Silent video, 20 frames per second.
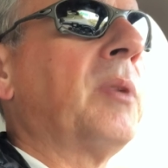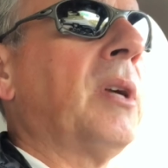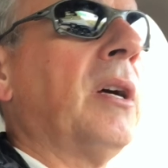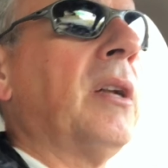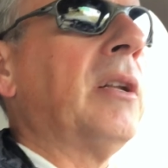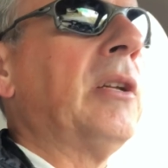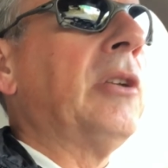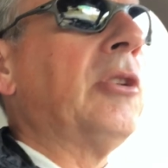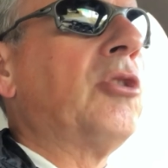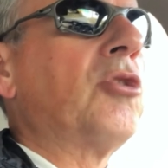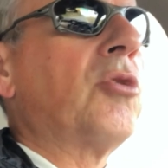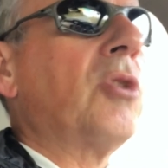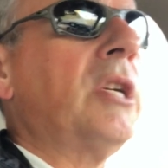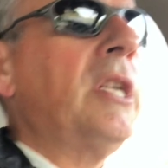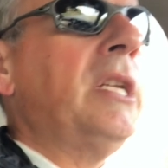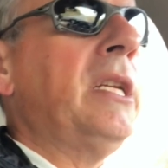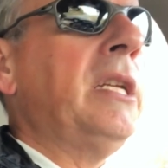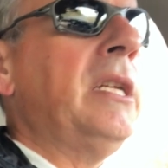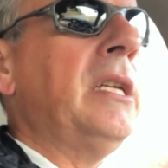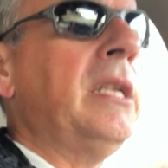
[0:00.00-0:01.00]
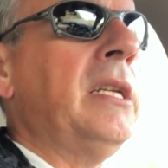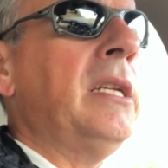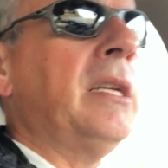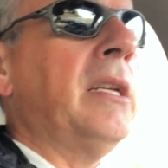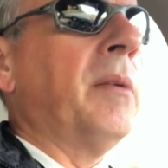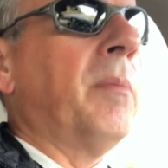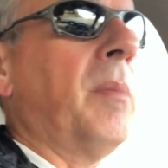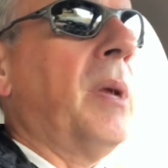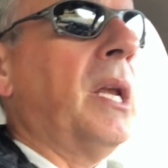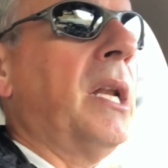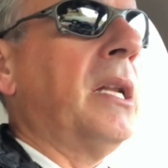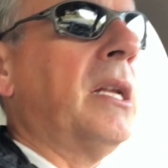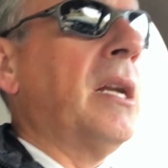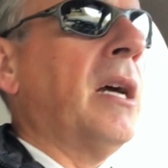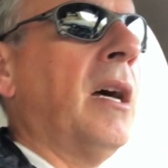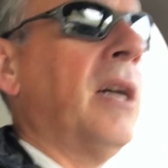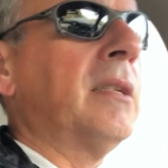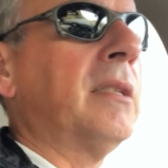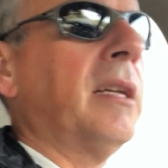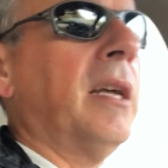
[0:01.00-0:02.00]
kind of treaty and made
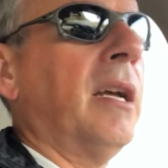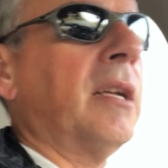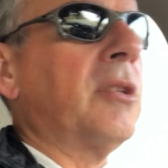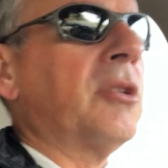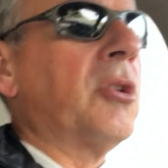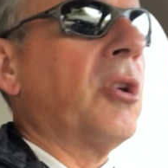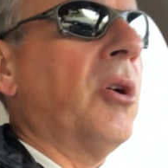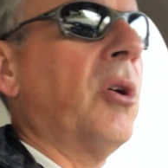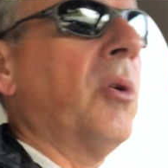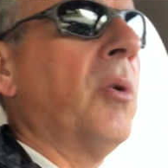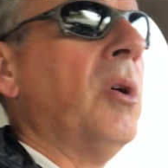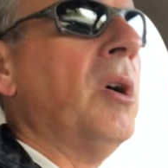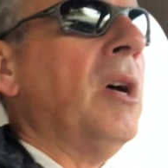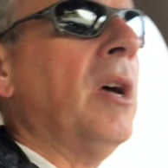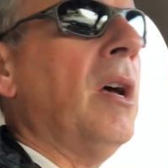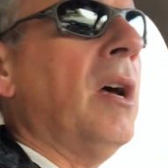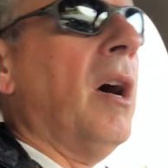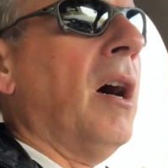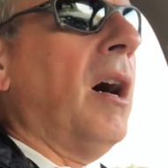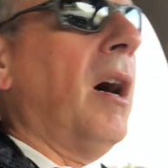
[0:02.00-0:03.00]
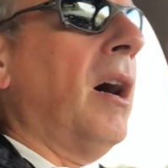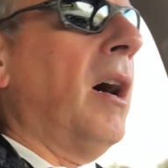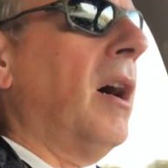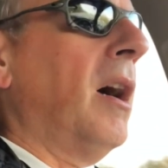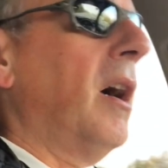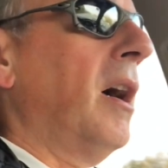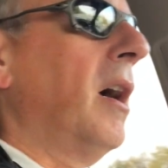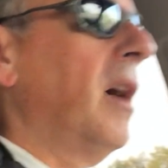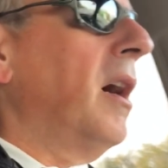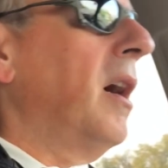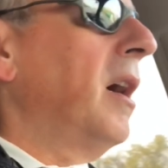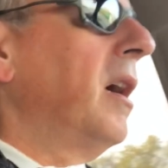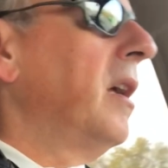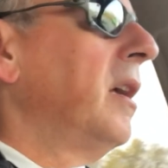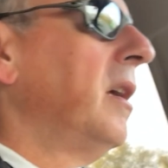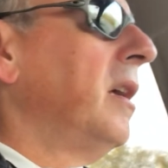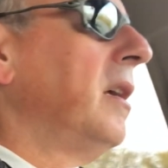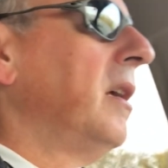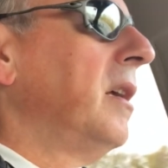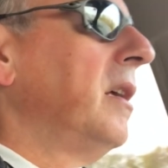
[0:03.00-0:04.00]
contact. So
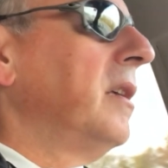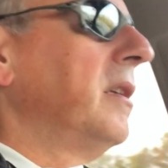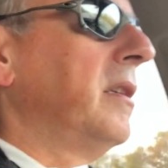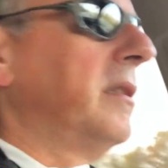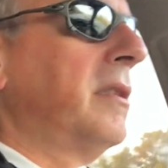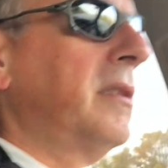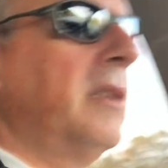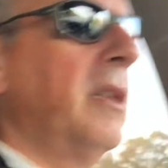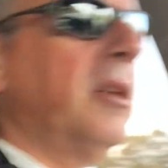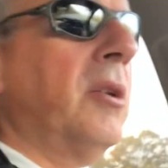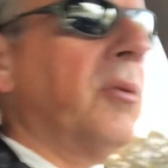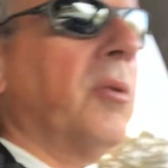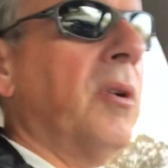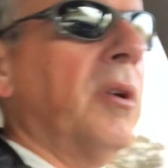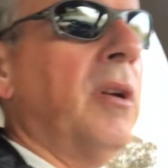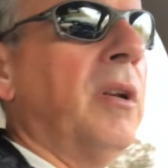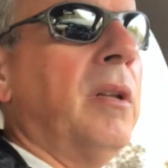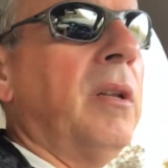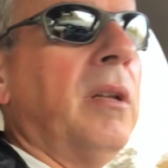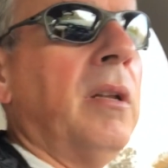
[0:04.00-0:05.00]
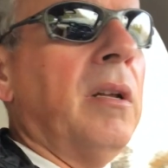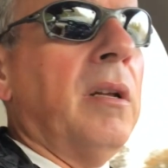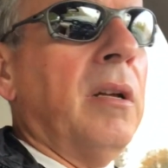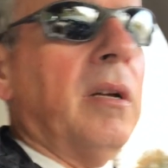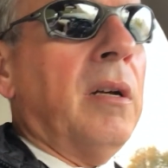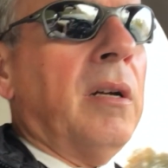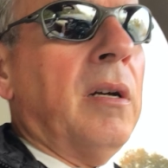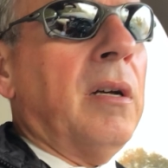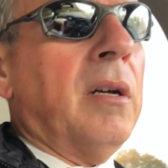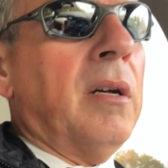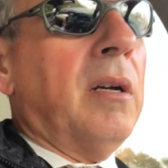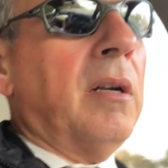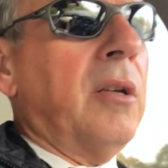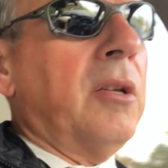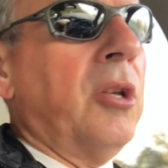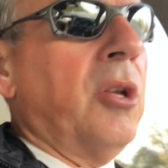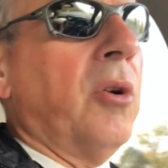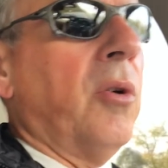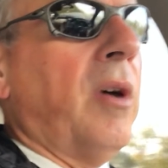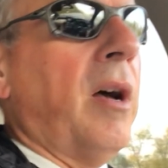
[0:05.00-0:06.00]
the secret,
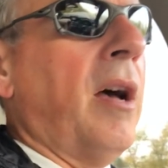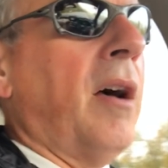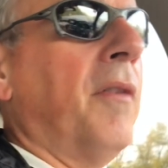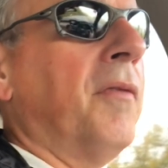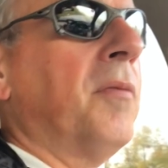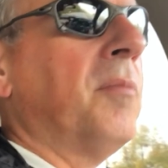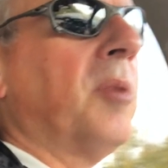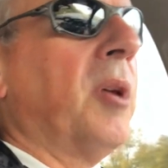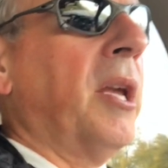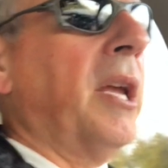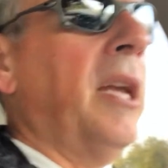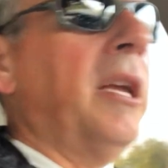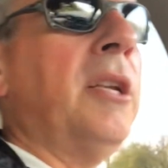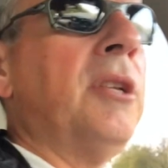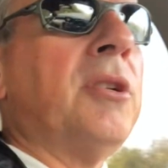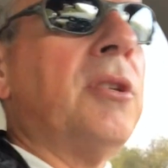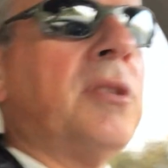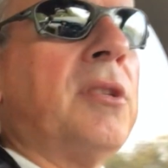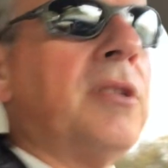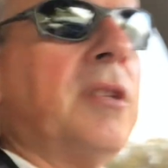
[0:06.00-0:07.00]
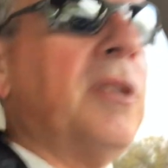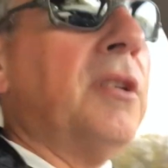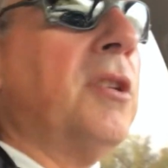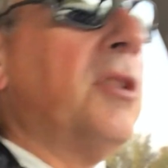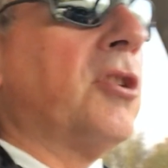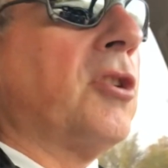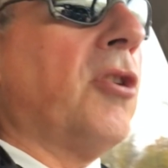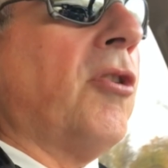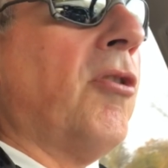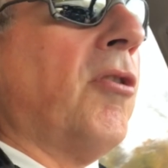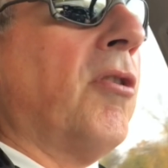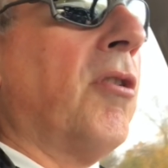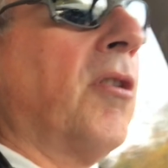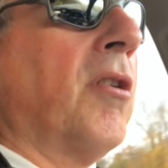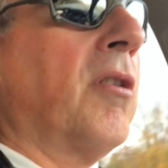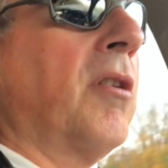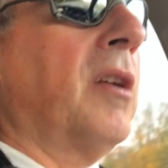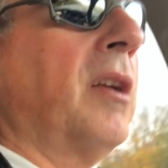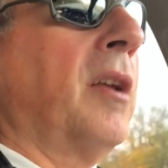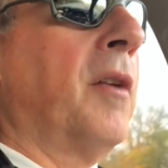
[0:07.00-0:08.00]
alphabet agencies
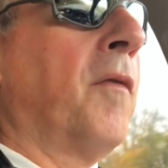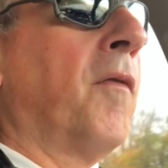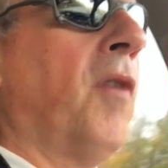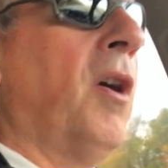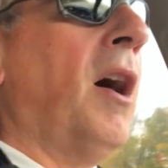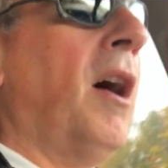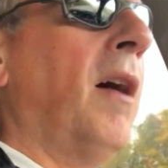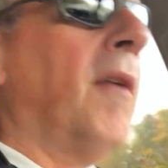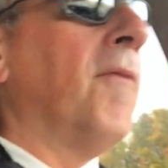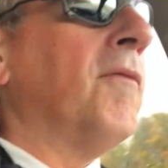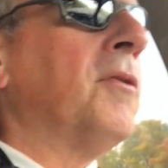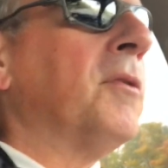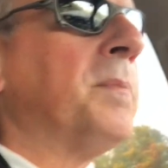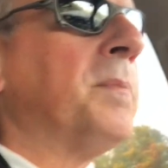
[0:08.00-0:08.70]
are involved.